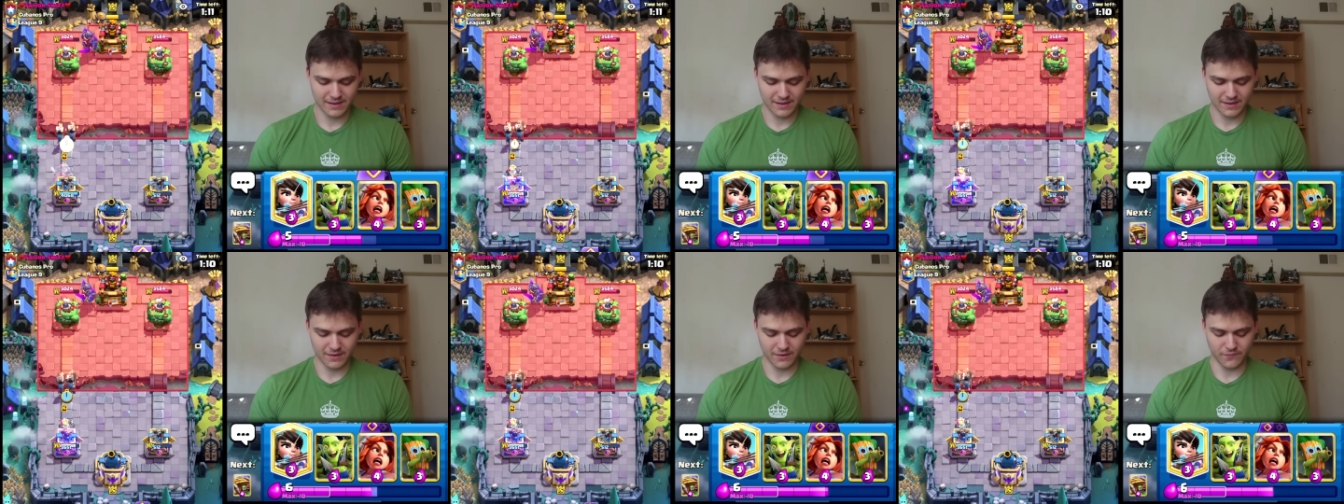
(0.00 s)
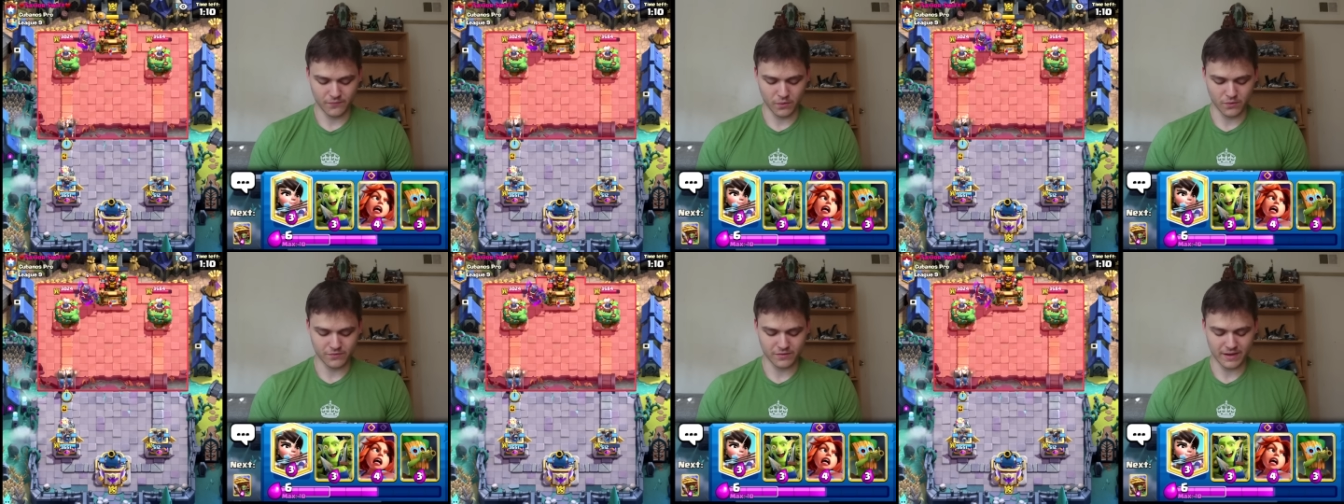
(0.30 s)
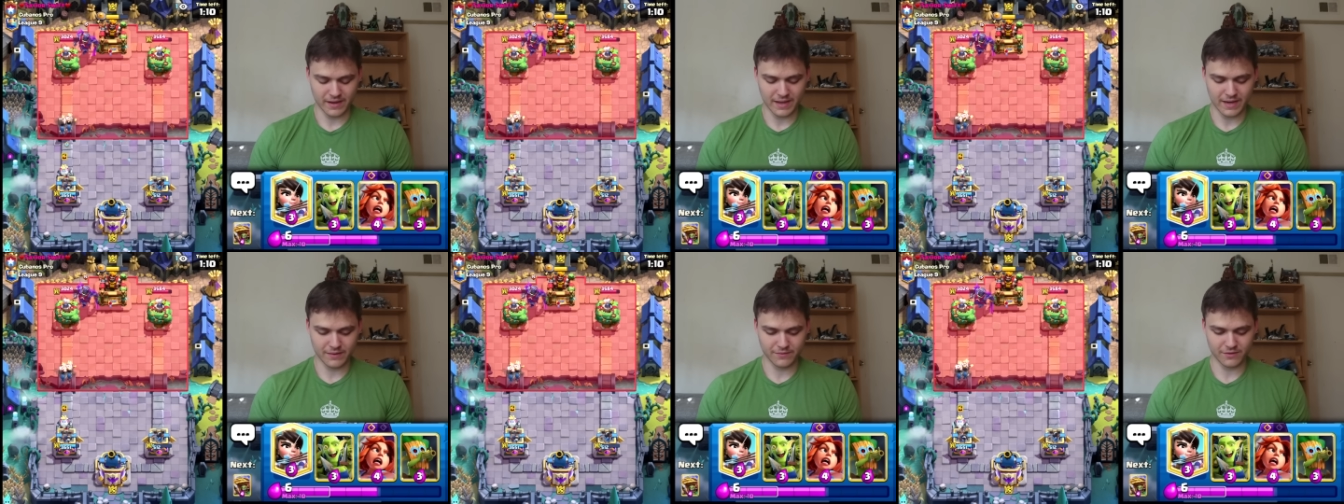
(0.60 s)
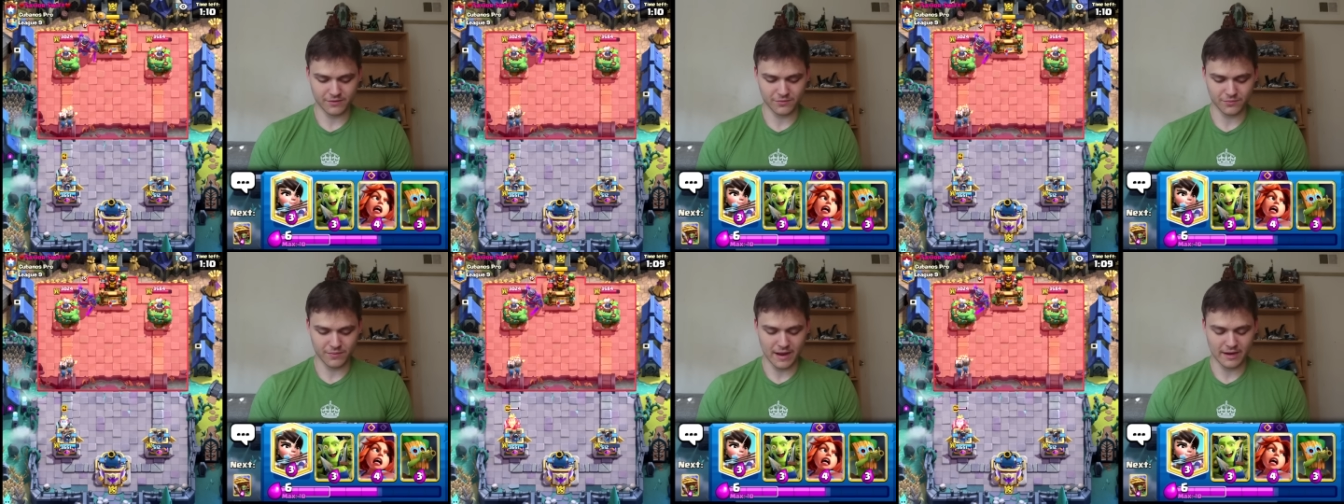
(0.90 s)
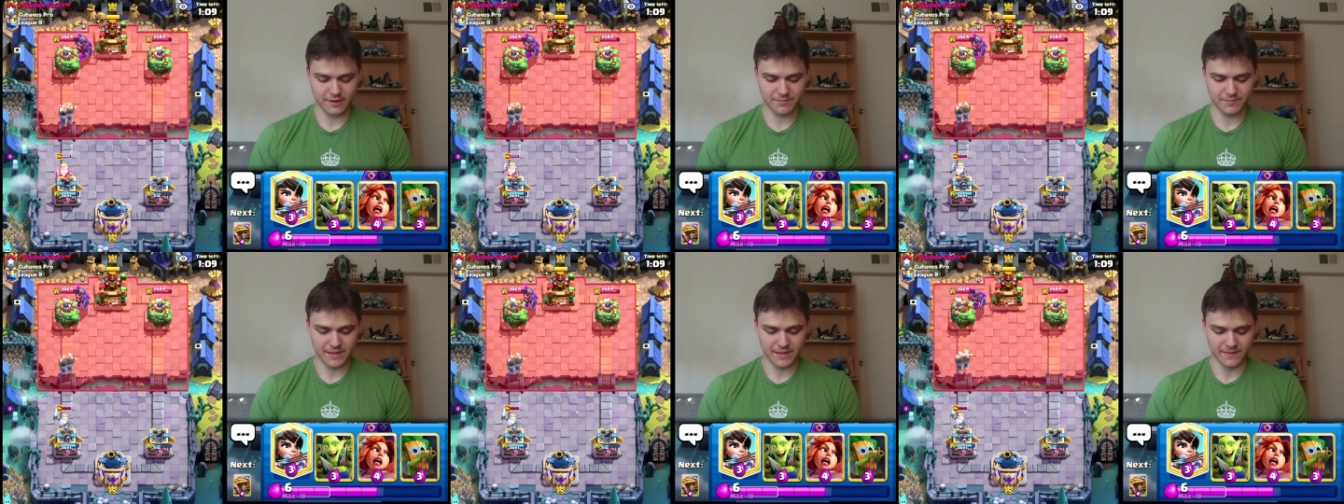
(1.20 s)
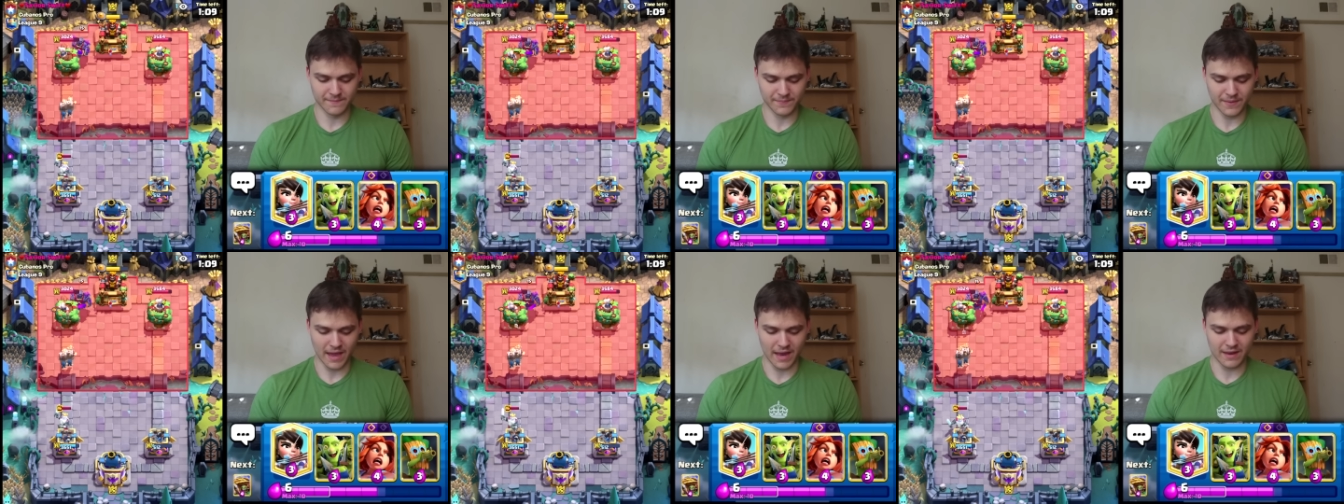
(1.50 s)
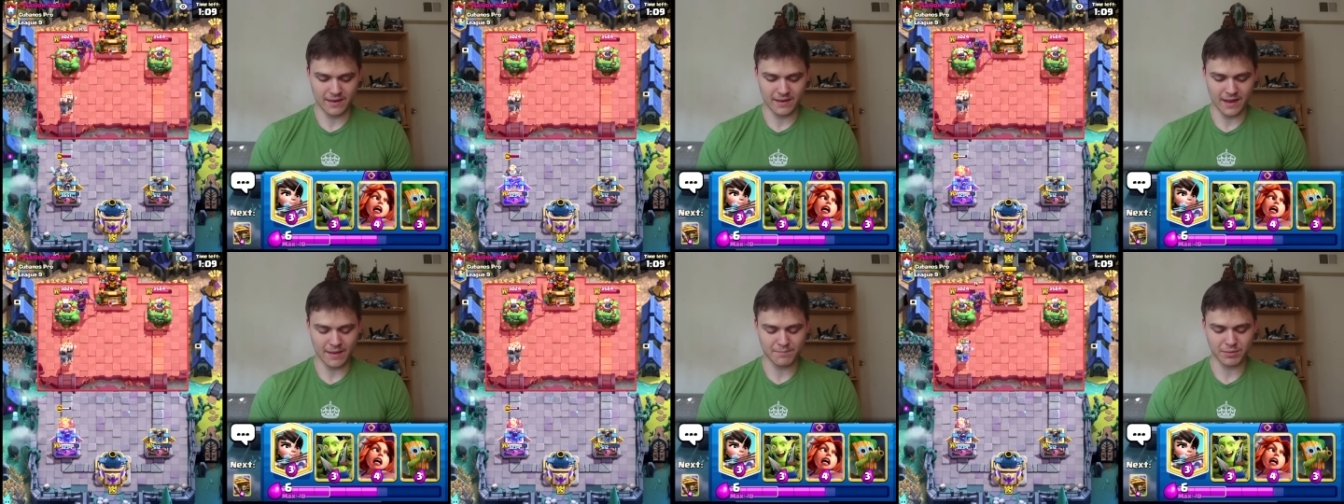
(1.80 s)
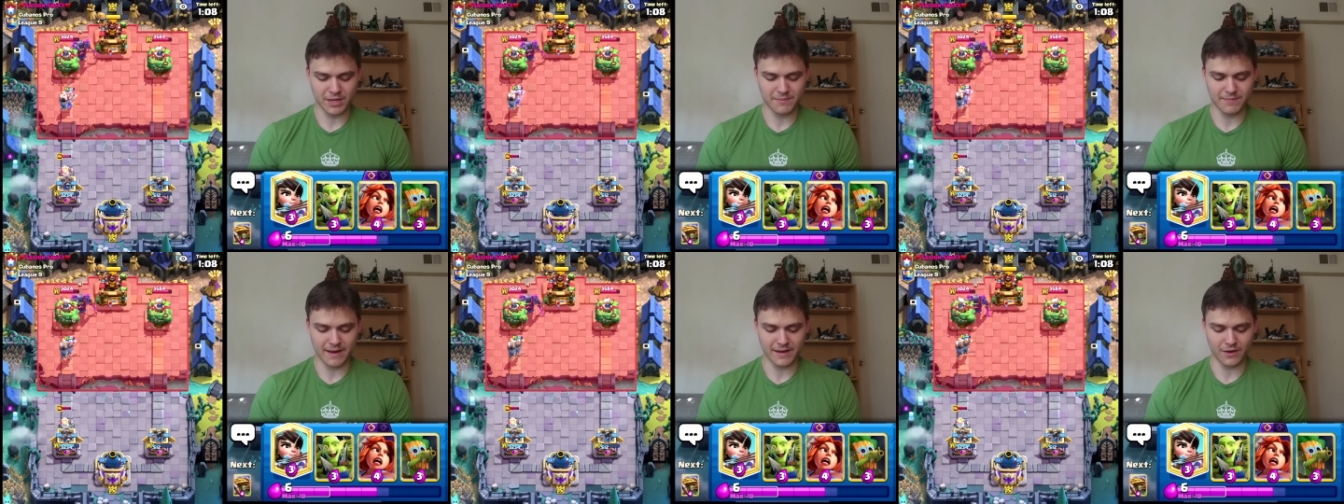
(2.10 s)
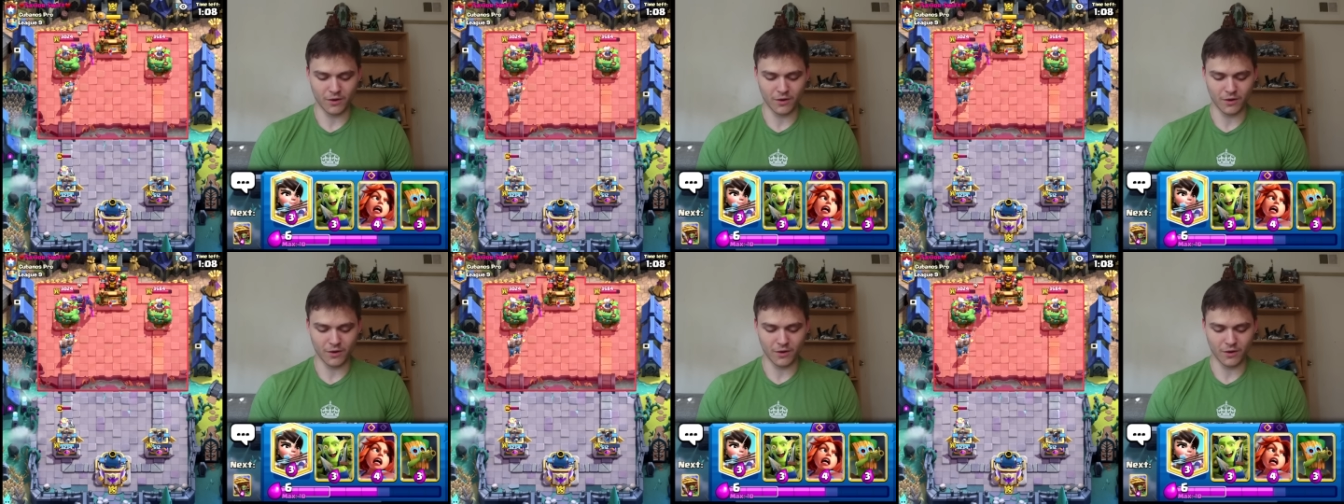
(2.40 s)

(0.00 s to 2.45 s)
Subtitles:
unfortunately, it kind of just wrecked me, and I played my